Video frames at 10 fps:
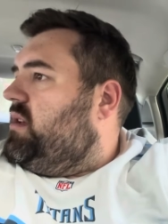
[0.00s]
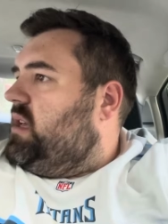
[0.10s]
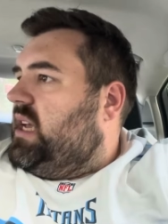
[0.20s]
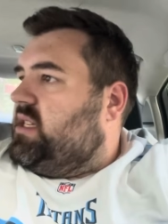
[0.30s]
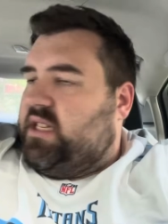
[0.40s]

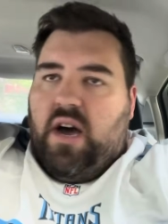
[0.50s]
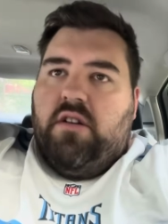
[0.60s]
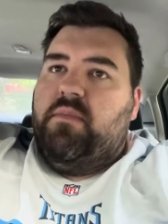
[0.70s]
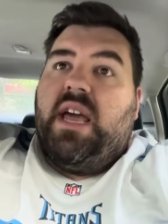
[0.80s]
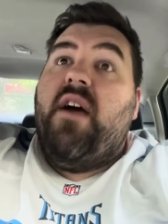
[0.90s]
he's
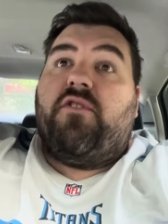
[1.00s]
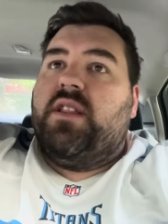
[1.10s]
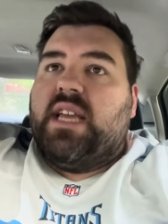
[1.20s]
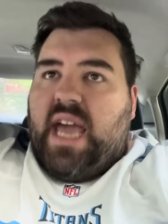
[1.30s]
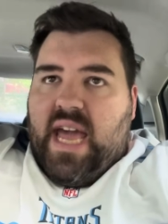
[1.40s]
seldomly ever in
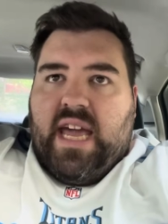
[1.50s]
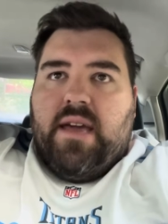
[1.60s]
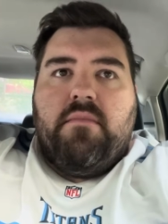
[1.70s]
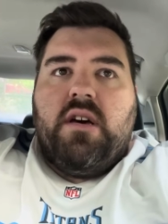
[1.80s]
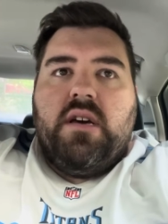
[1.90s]
the
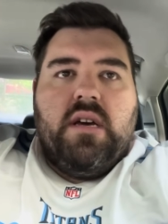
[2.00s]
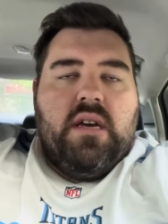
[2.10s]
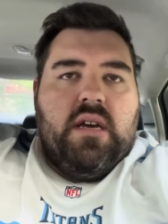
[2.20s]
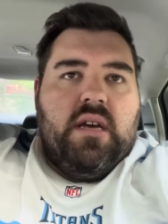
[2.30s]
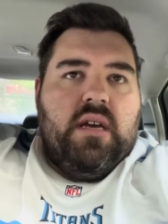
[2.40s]
game.
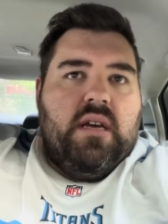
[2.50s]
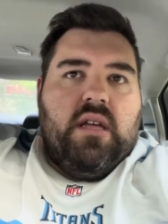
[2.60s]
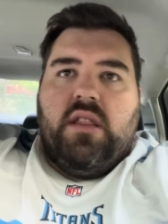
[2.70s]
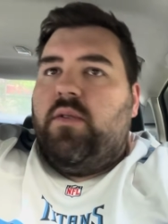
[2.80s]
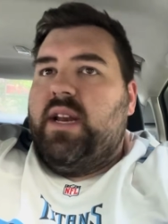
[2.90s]

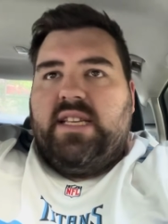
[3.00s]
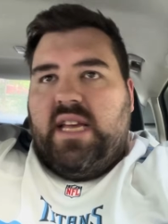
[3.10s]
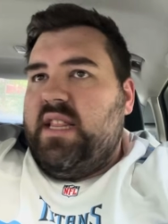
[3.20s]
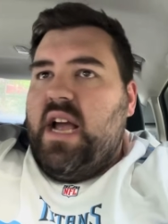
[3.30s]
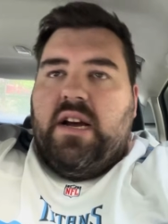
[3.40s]
When he's
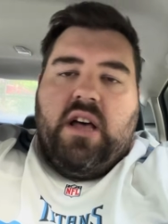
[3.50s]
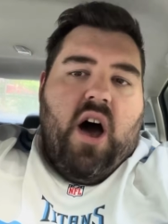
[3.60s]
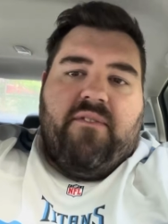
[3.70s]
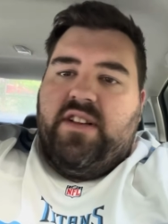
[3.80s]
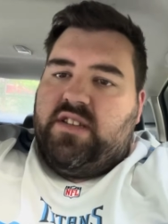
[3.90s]
in there, the
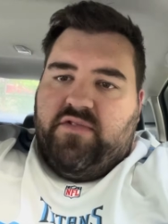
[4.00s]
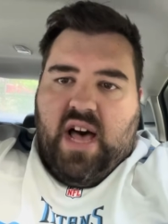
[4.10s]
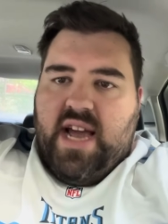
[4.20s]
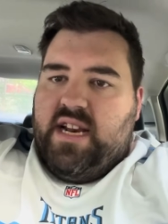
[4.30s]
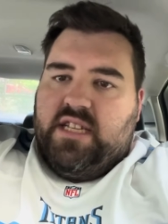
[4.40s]
offensive
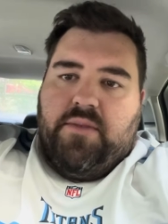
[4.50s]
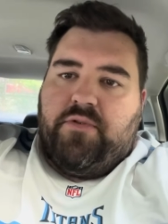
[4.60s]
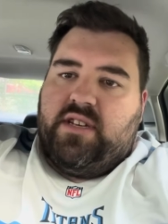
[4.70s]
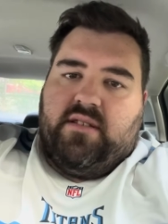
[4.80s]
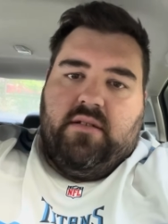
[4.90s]
line doesn't
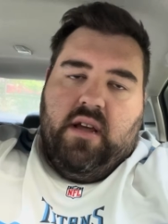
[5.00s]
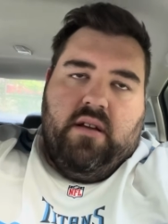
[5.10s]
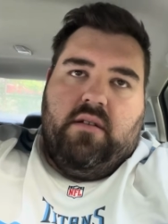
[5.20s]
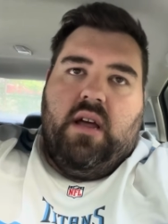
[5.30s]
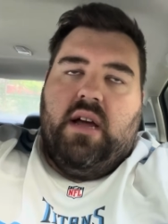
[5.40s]

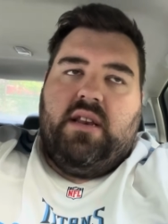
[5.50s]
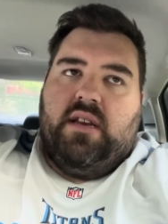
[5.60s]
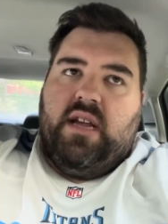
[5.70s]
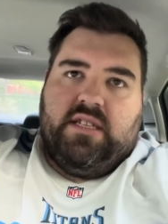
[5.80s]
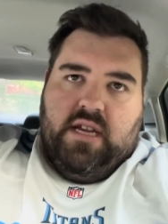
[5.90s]

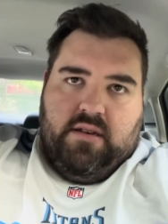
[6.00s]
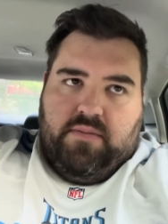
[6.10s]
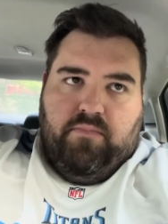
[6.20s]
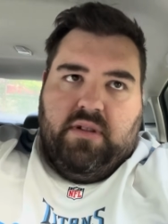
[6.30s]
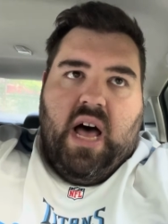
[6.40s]

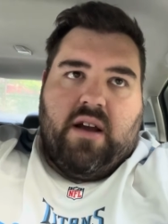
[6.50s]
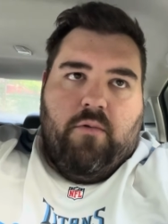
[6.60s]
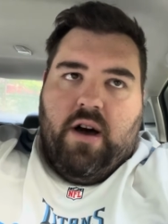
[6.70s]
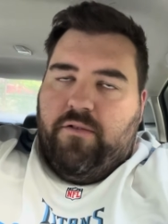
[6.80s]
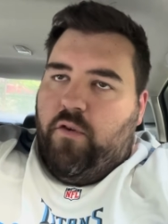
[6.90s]
doesn't block
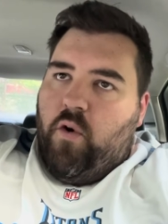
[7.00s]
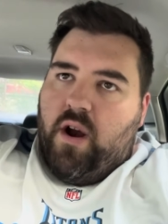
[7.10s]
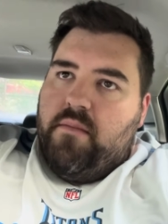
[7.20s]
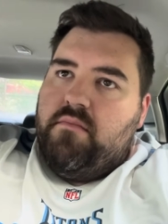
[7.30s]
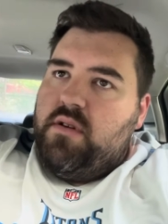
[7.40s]
well for
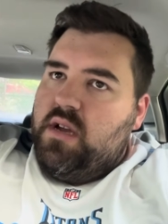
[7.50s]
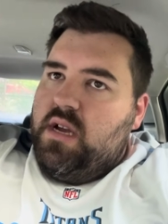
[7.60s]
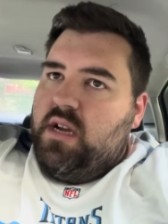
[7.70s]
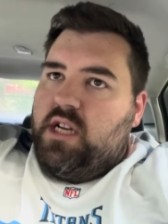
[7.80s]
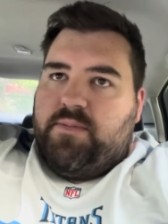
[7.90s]
him
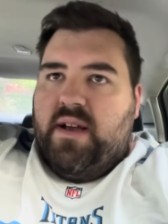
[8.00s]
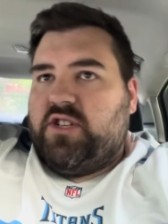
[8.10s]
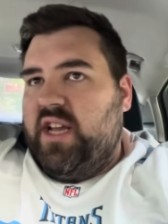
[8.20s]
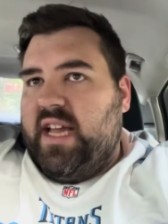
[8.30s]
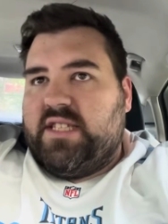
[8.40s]

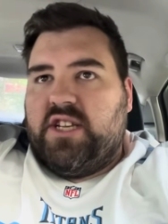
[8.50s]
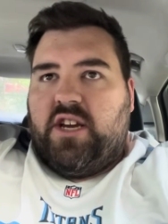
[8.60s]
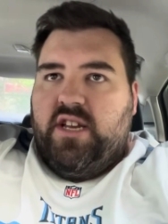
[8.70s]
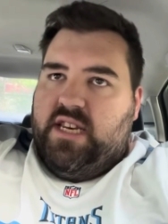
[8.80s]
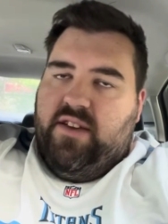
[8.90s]
especially against a
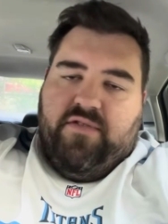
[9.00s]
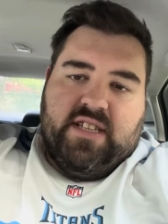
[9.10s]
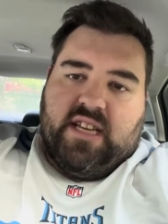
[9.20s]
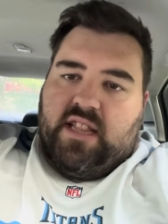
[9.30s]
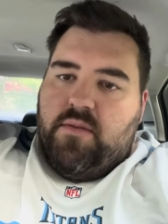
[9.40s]
good
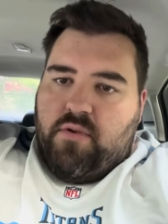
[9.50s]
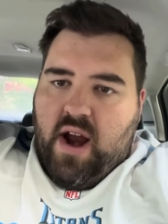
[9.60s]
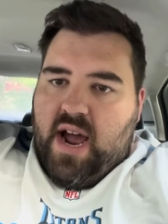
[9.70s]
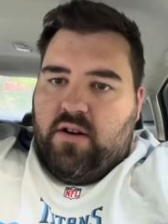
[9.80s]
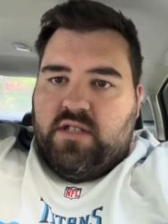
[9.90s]
defense like the
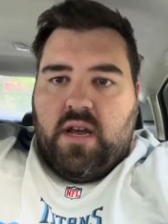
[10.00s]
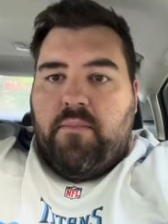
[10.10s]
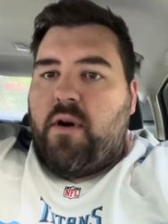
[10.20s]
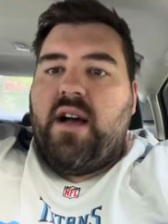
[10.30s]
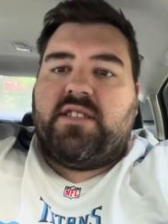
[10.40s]
Browns. A
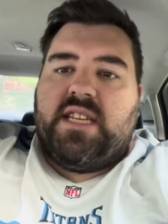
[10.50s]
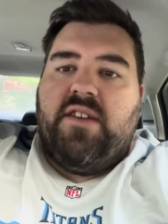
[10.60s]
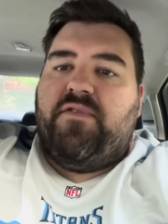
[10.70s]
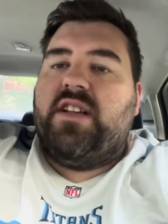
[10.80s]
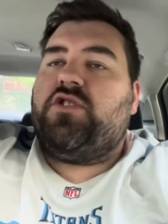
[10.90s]
Browns
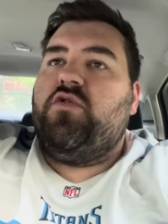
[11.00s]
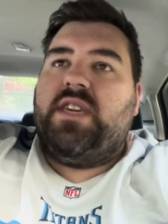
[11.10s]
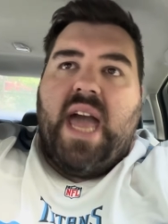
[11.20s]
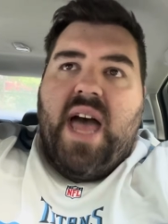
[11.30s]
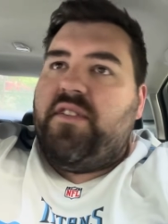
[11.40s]
defense who,
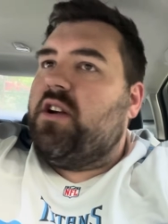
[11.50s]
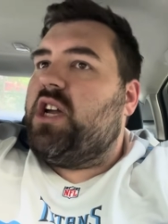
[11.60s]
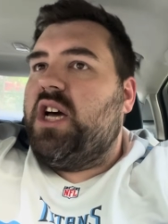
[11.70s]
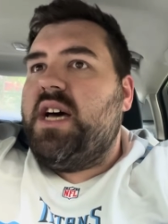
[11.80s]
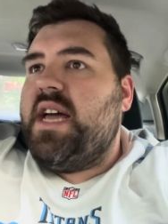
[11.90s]
yeah, they're
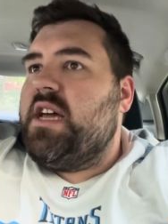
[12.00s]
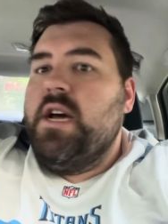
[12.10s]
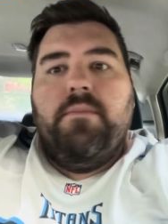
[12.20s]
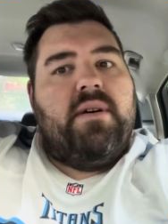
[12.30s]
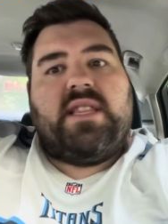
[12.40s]
good,
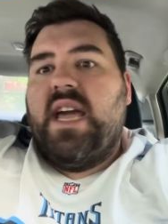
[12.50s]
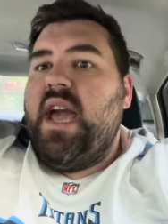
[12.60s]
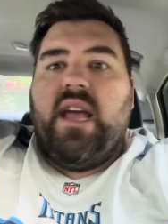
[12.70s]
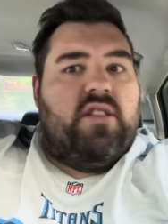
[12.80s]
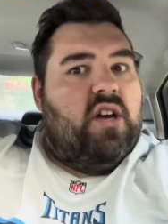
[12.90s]
but they
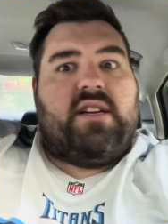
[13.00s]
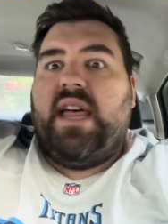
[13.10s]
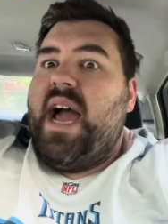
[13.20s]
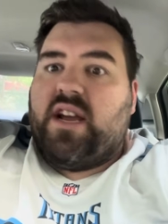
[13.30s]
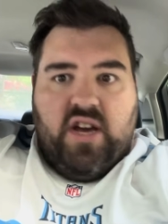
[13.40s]
ain't looked
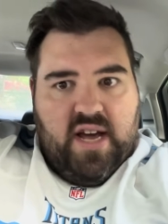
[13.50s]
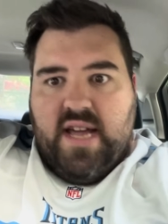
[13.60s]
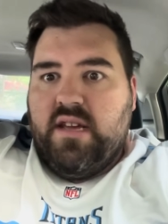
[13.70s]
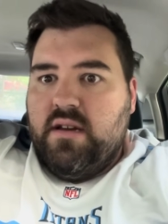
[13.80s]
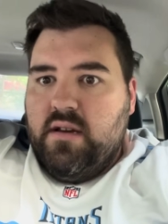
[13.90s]
that good